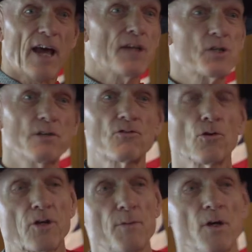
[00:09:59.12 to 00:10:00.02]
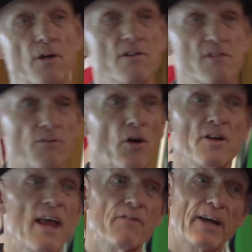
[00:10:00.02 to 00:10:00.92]
nations or communities have got to
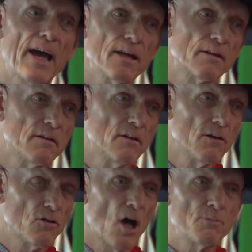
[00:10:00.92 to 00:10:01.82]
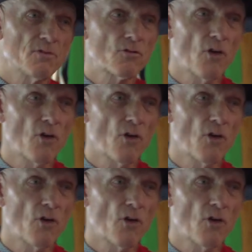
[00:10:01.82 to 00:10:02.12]
navigate times of